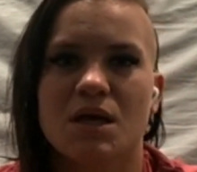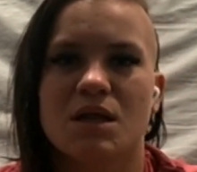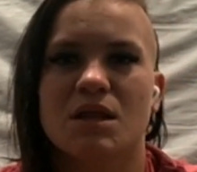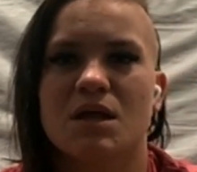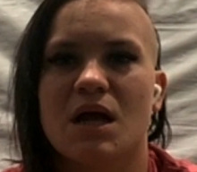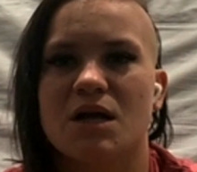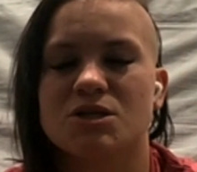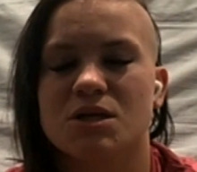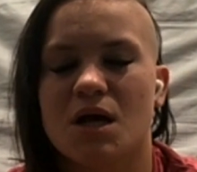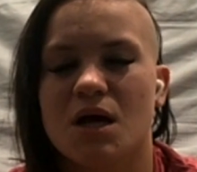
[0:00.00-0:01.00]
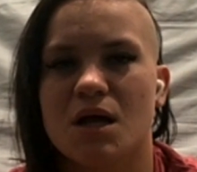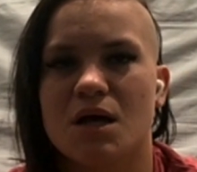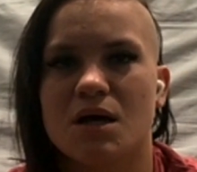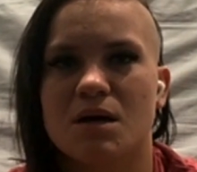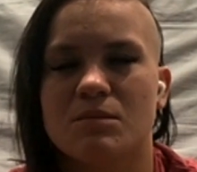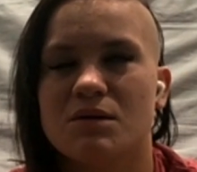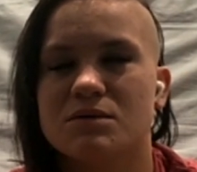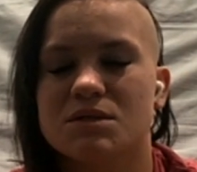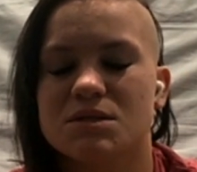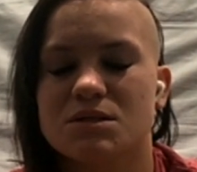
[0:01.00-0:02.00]
And then I actually got,
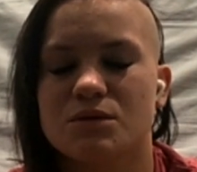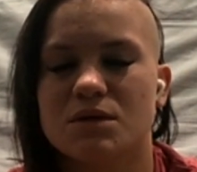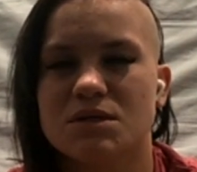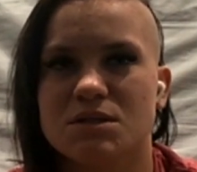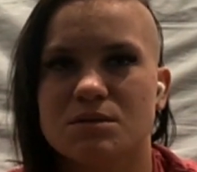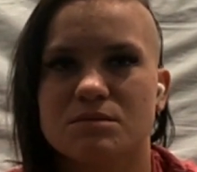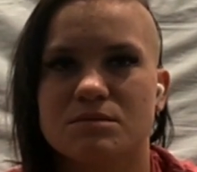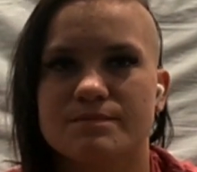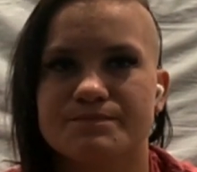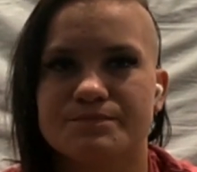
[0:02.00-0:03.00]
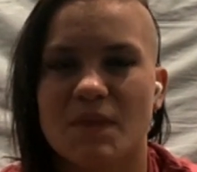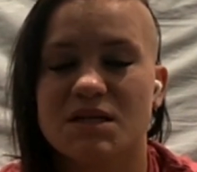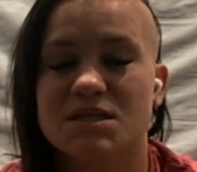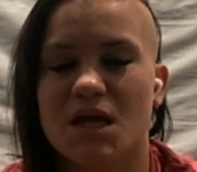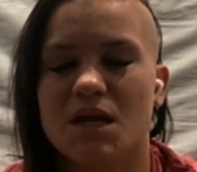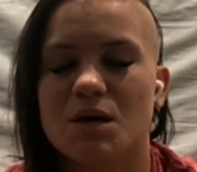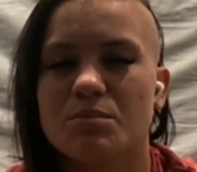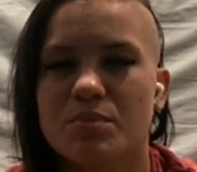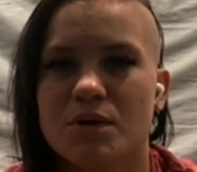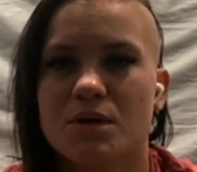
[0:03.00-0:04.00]
I was doing some stand
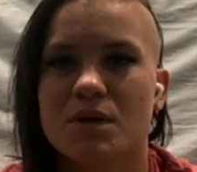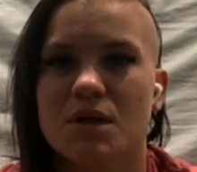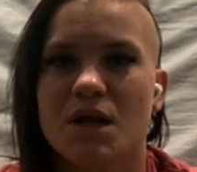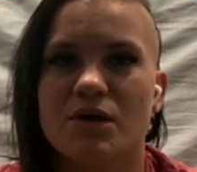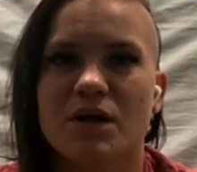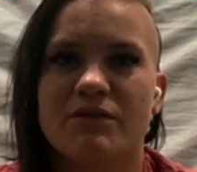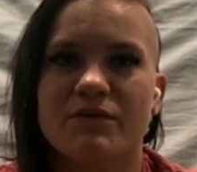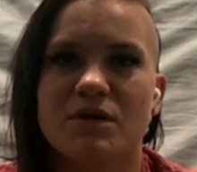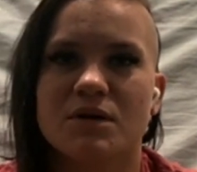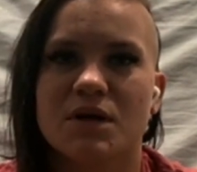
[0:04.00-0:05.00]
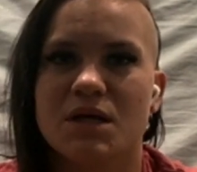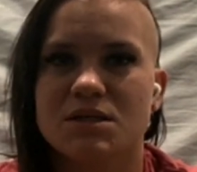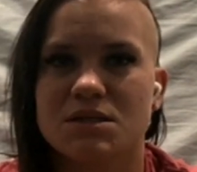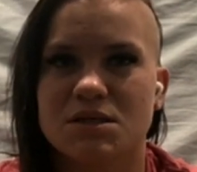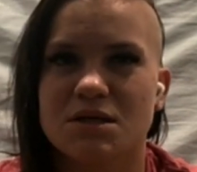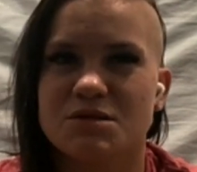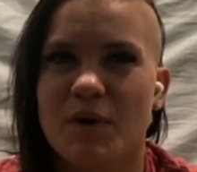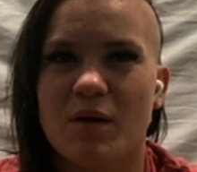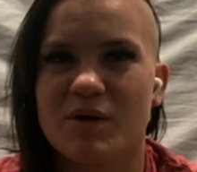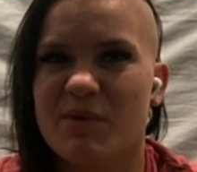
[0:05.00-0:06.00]
up, getting ready for ADCC. I was
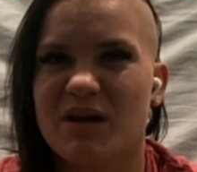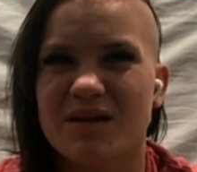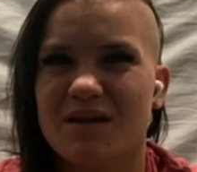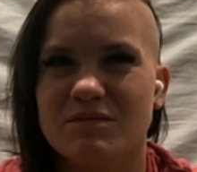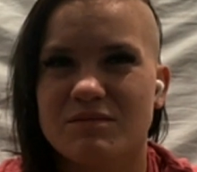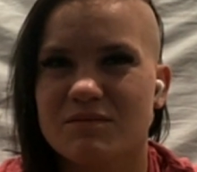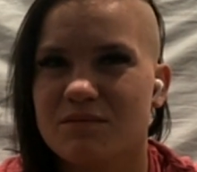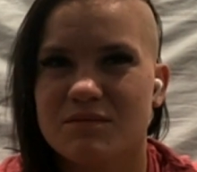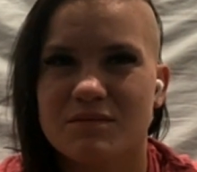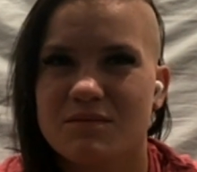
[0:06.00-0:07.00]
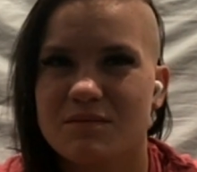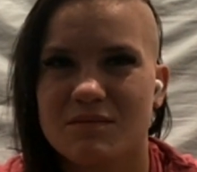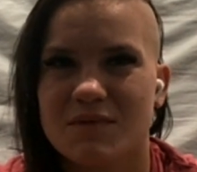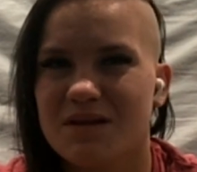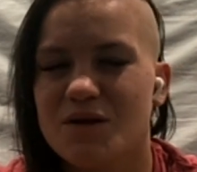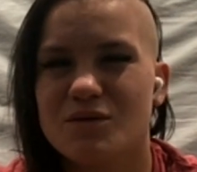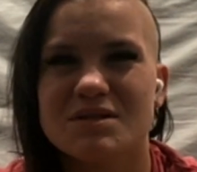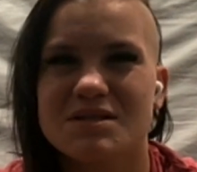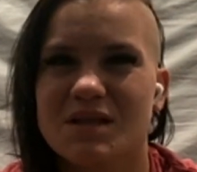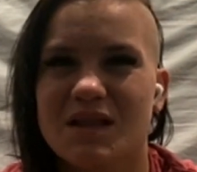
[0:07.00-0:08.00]
probably about it
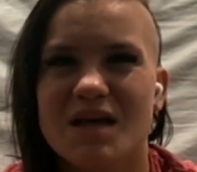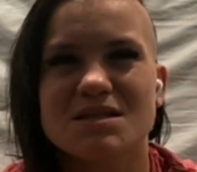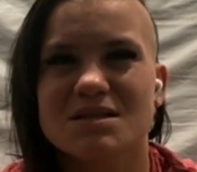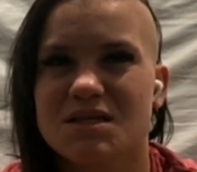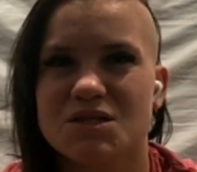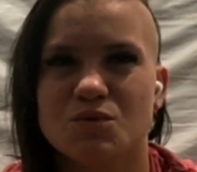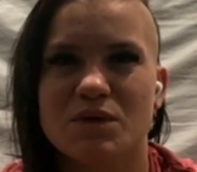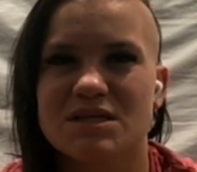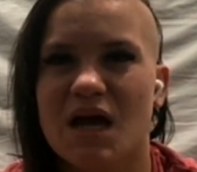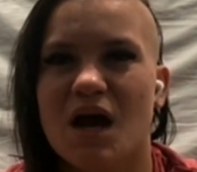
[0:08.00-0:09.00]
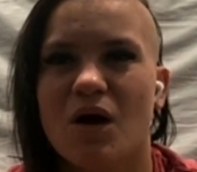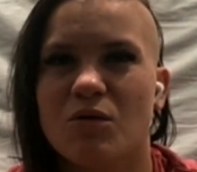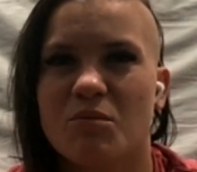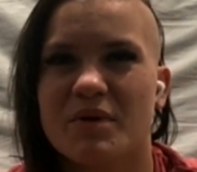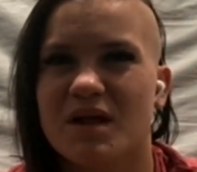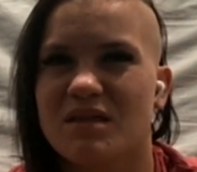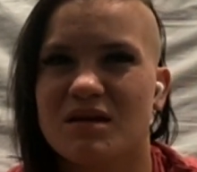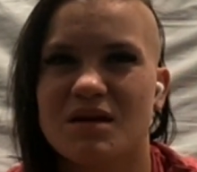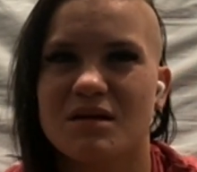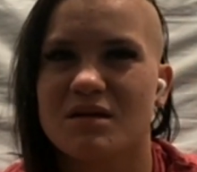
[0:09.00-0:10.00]
was less than 6 weeks out, but I
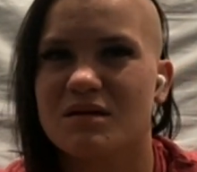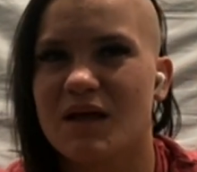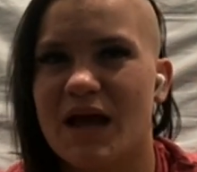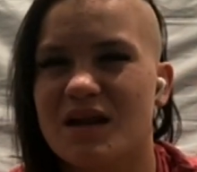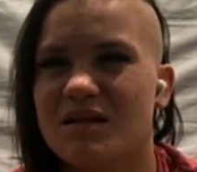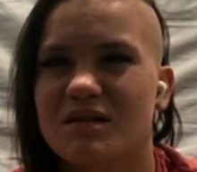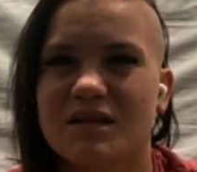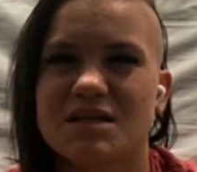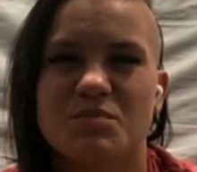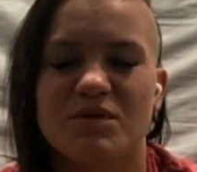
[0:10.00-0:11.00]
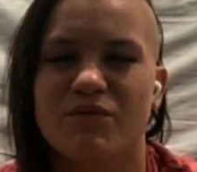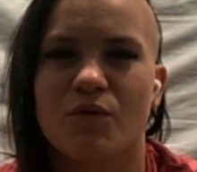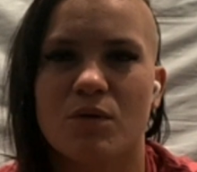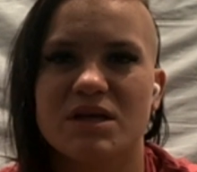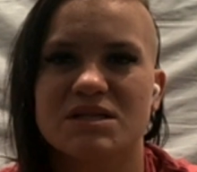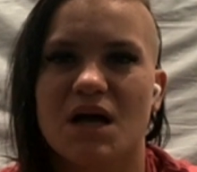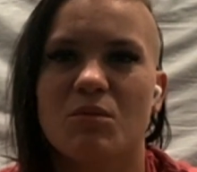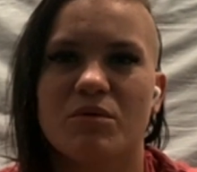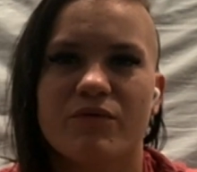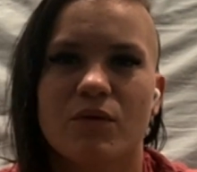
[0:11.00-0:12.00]
think it had at least been 4 weeks
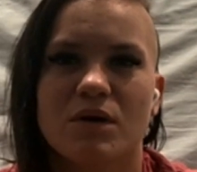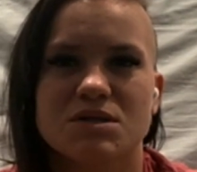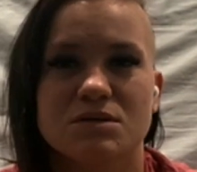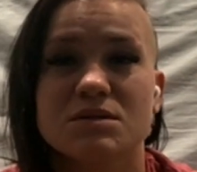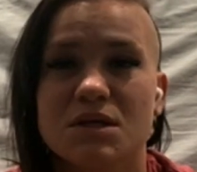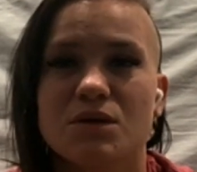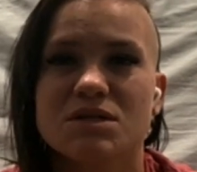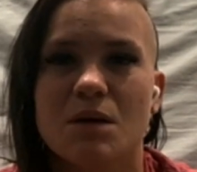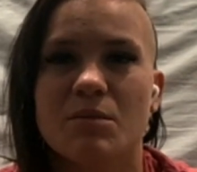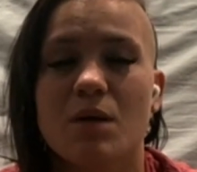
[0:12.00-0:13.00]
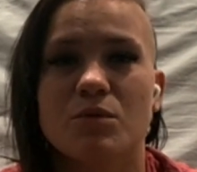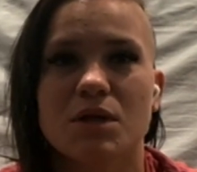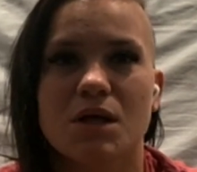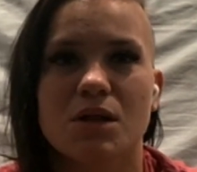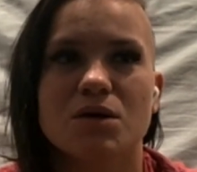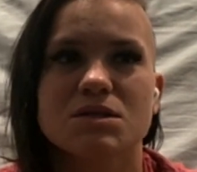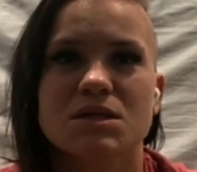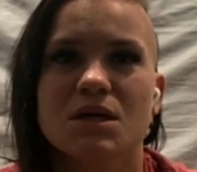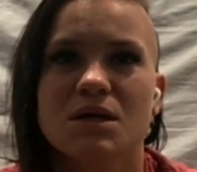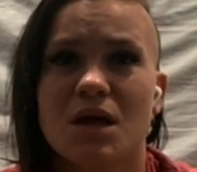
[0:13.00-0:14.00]
out before. So it was coming up really
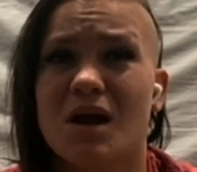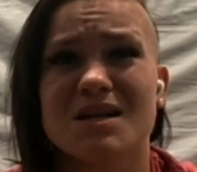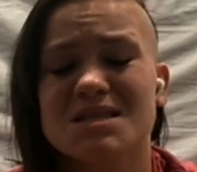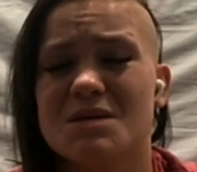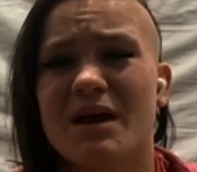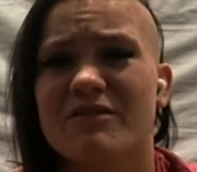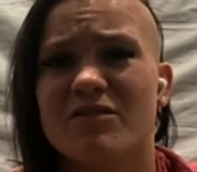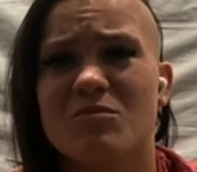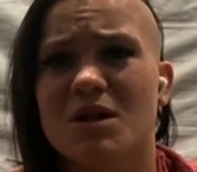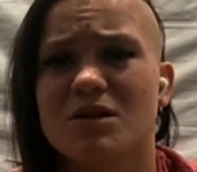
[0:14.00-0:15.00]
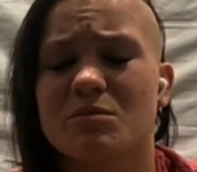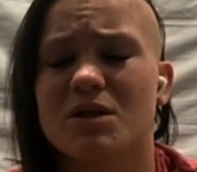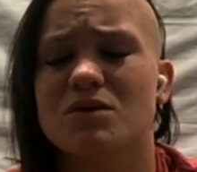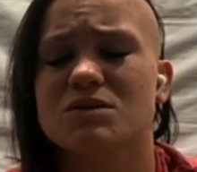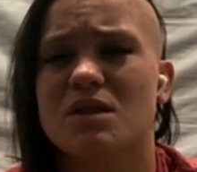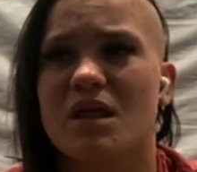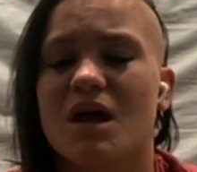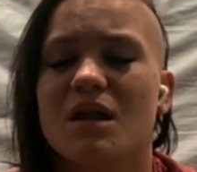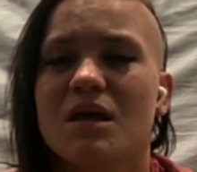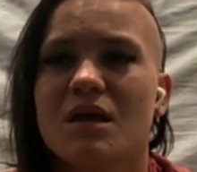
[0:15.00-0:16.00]
close. And honestly, it might have even been a little bit closer than
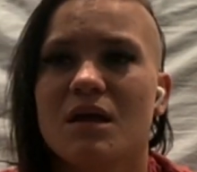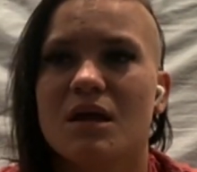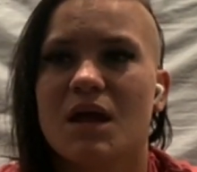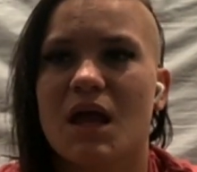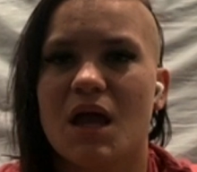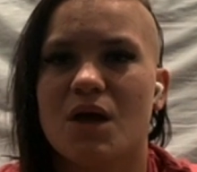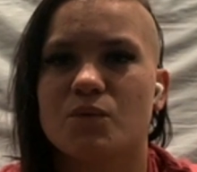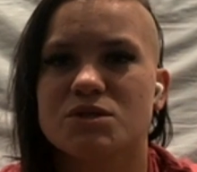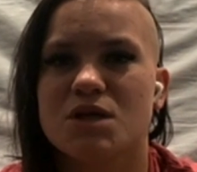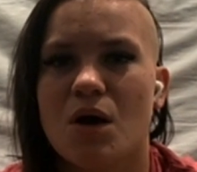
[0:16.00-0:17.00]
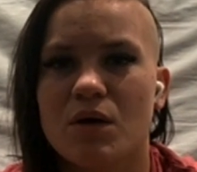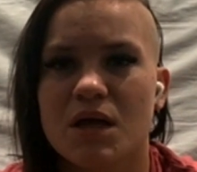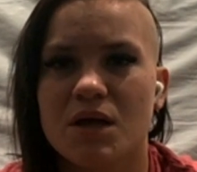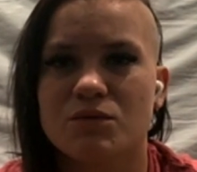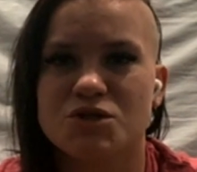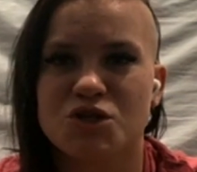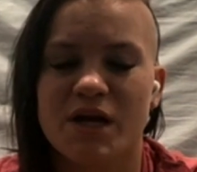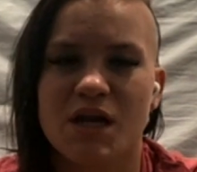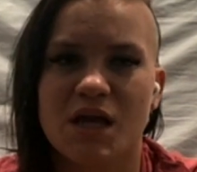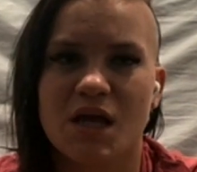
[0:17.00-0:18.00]
that. And it was
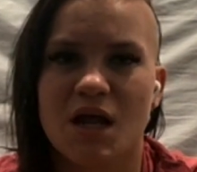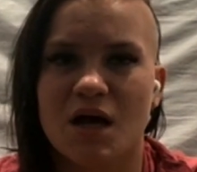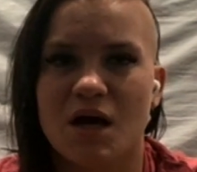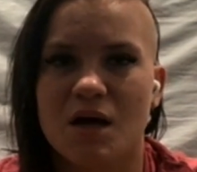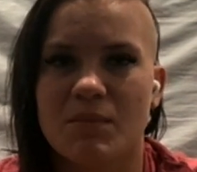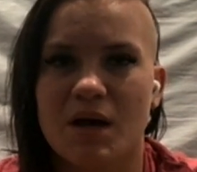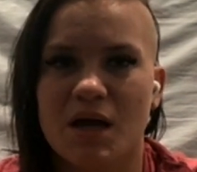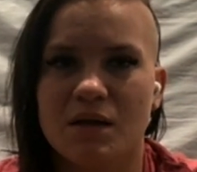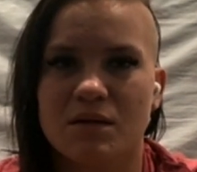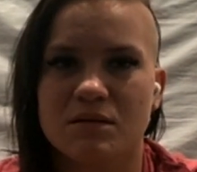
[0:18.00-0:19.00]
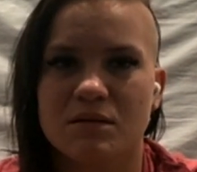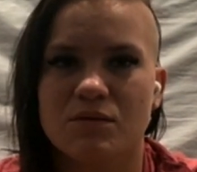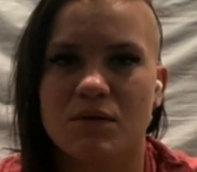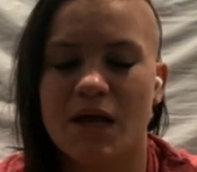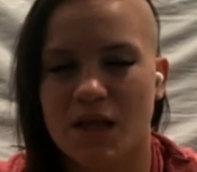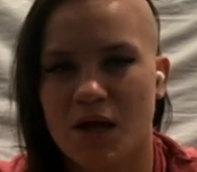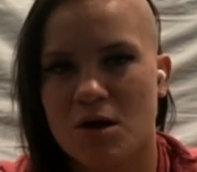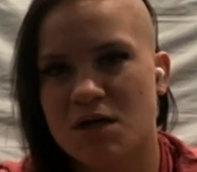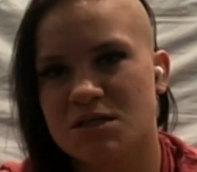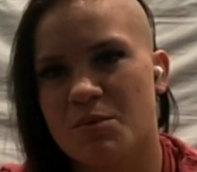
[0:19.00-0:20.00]
training, and I got my right
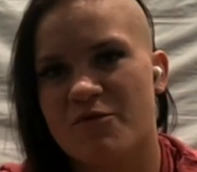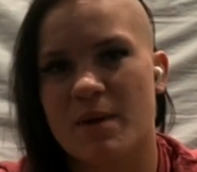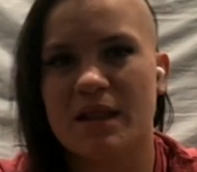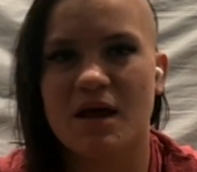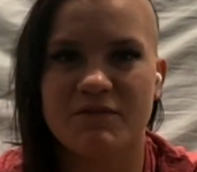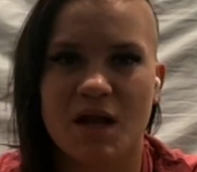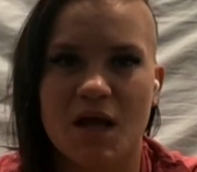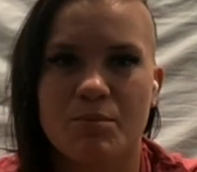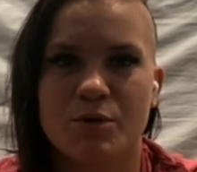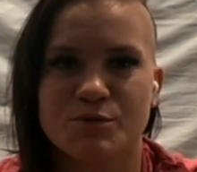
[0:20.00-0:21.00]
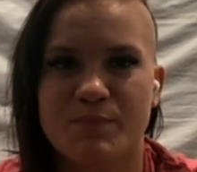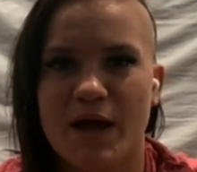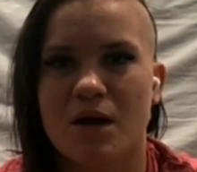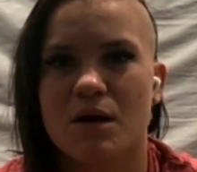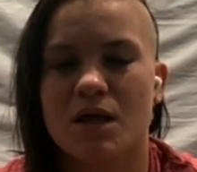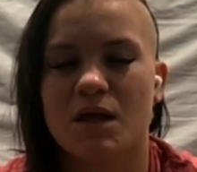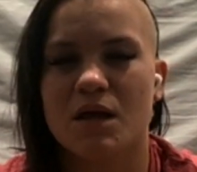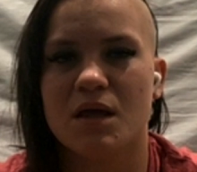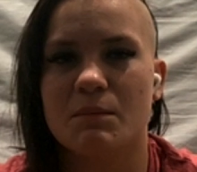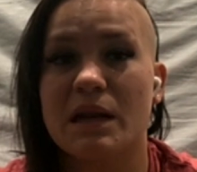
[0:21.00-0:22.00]
leg crossed up over my left, and I got pushed back on
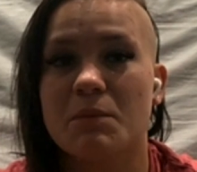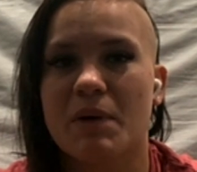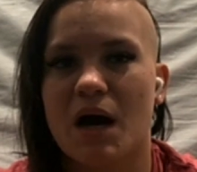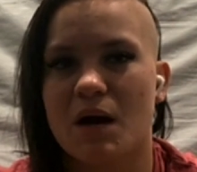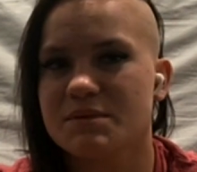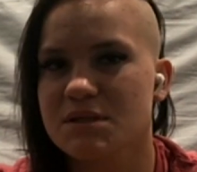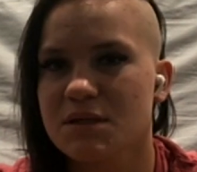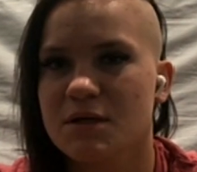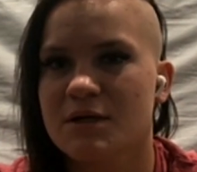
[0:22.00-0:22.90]
it, and my knee popped.